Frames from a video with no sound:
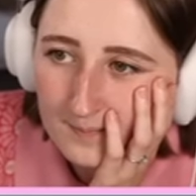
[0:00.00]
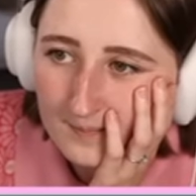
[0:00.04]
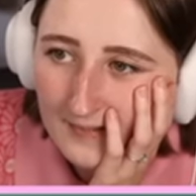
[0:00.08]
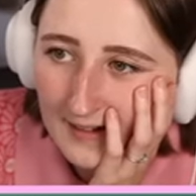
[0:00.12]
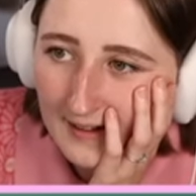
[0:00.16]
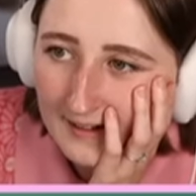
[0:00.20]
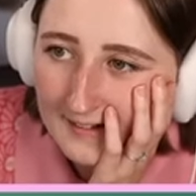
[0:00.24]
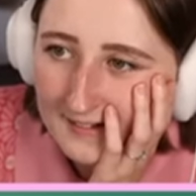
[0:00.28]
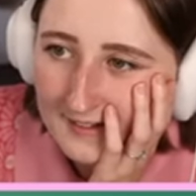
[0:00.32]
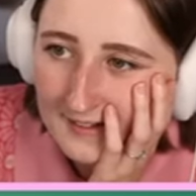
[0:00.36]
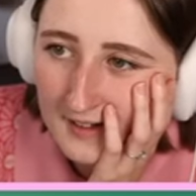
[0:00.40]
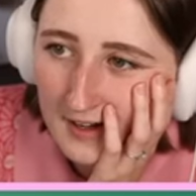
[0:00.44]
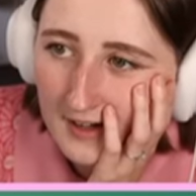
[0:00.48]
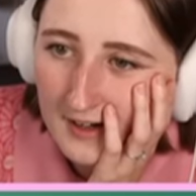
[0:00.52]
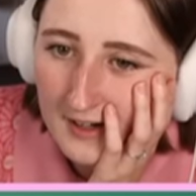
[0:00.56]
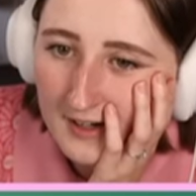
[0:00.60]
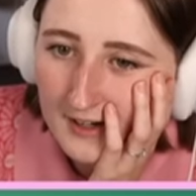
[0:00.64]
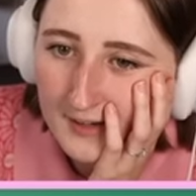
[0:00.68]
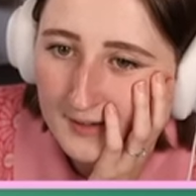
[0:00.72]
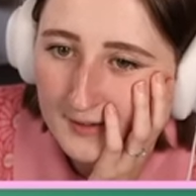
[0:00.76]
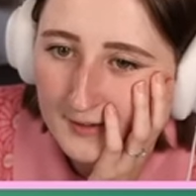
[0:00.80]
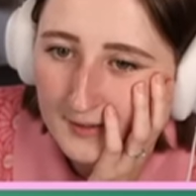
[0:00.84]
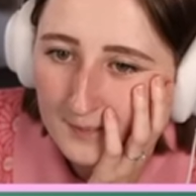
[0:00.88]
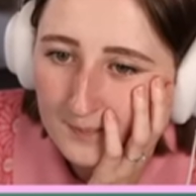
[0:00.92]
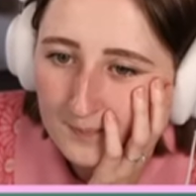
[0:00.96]
that's not
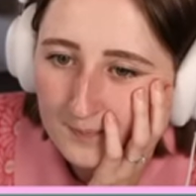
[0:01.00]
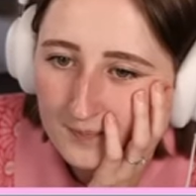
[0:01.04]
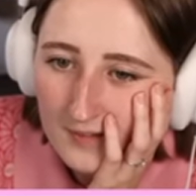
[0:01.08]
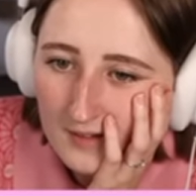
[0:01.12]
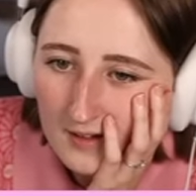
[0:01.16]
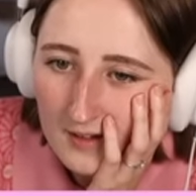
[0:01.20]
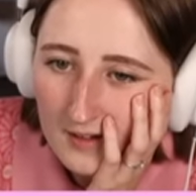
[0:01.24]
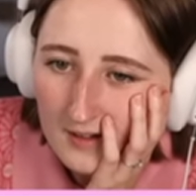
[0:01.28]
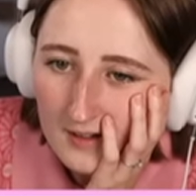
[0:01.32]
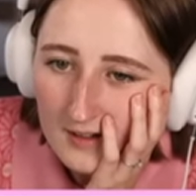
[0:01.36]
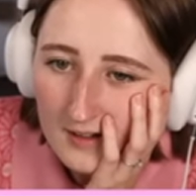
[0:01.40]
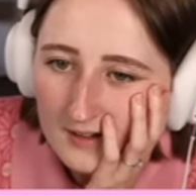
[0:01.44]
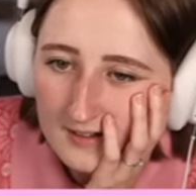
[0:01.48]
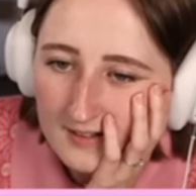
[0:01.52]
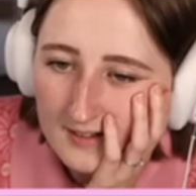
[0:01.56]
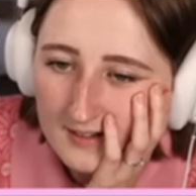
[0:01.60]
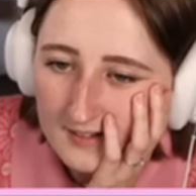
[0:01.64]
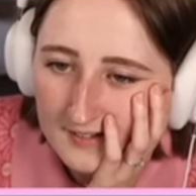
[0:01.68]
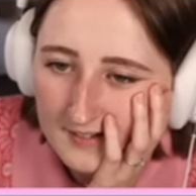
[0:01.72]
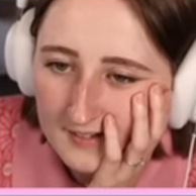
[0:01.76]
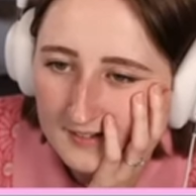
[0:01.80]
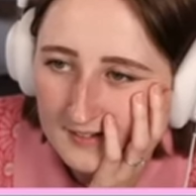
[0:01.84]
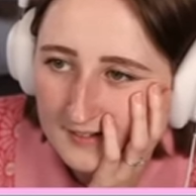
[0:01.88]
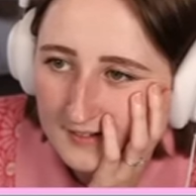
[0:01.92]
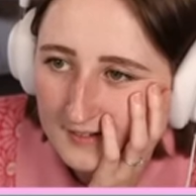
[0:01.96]
new.
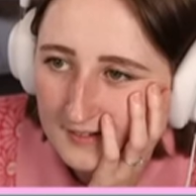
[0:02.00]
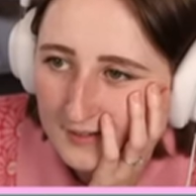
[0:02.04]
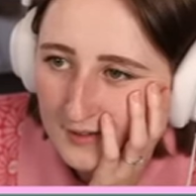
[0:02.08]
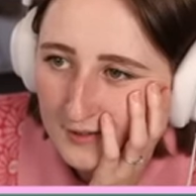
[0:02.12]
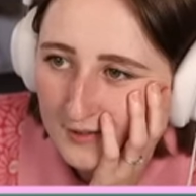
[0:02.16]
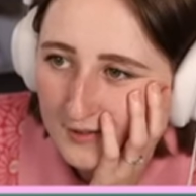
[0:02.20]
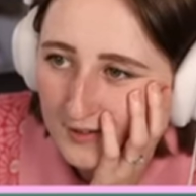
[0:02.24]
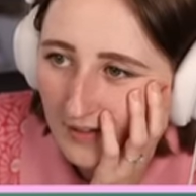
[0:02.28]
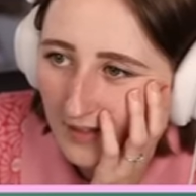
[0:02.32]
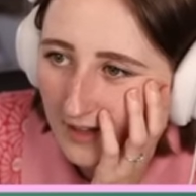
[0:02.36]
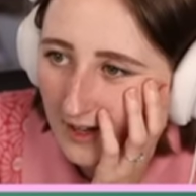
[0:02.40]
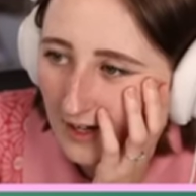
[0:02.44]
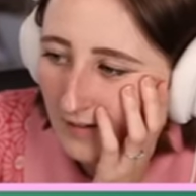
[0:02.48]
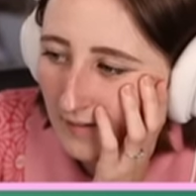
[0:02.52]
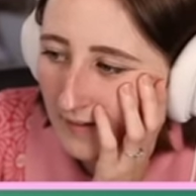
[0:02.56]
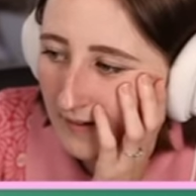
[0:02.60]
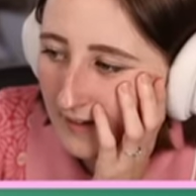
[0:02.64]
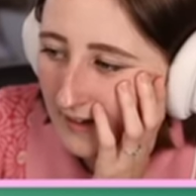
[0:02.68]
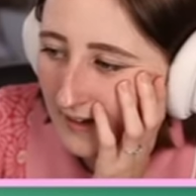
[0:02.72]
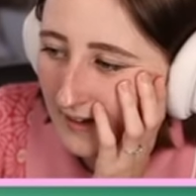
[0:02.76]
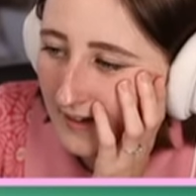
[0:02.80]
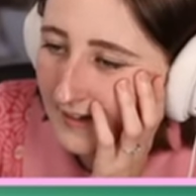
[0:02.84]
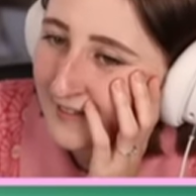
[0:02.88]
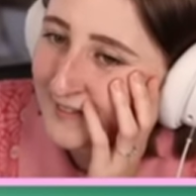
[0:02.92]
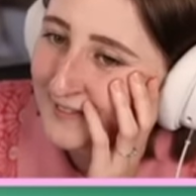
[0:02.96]
This is, you saw that
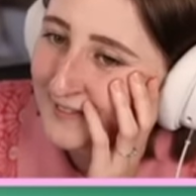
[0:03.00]
already.